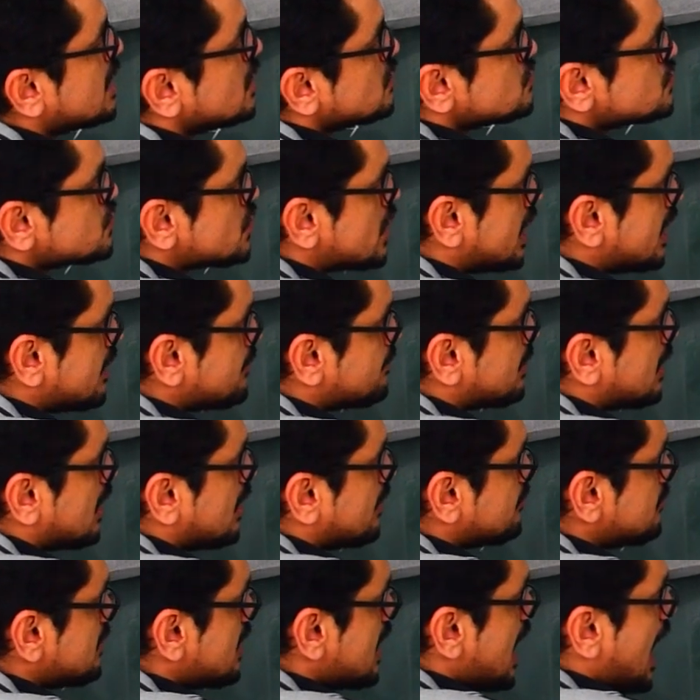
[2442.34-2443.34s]

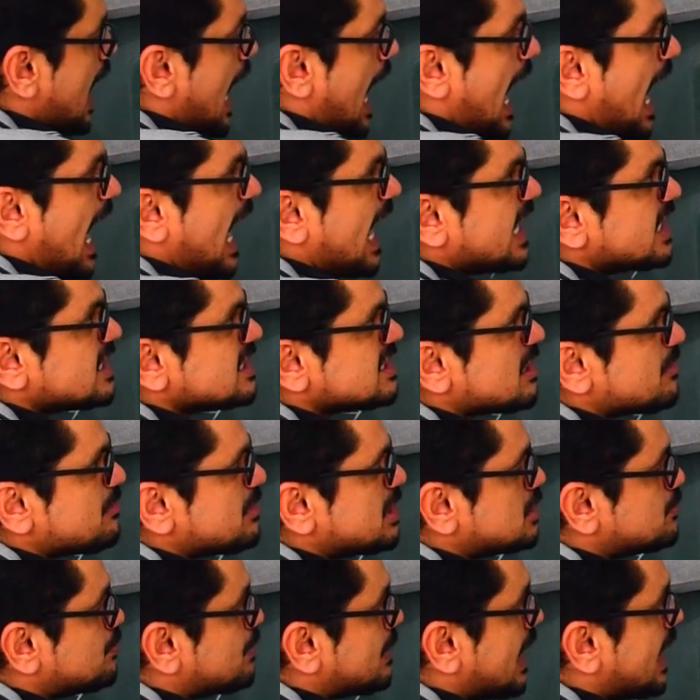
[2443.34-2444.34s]
cerebrum and the
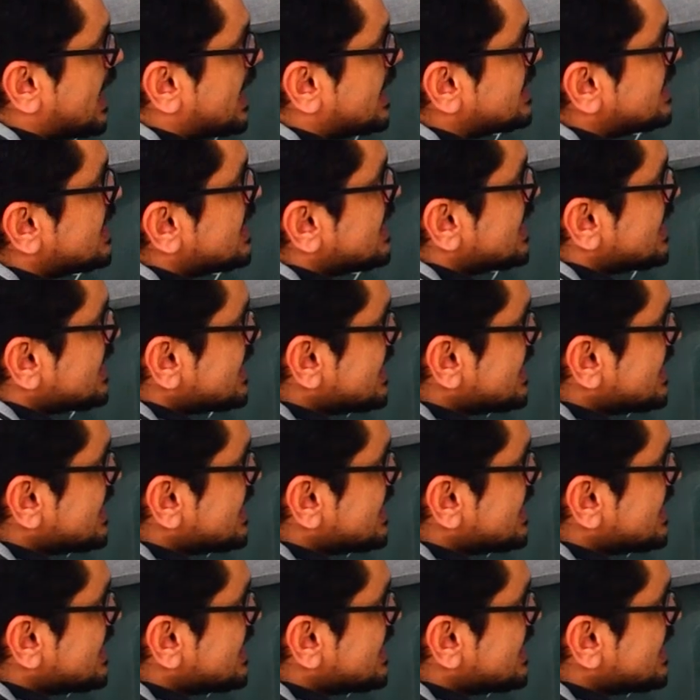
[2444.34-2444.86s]
midbrain,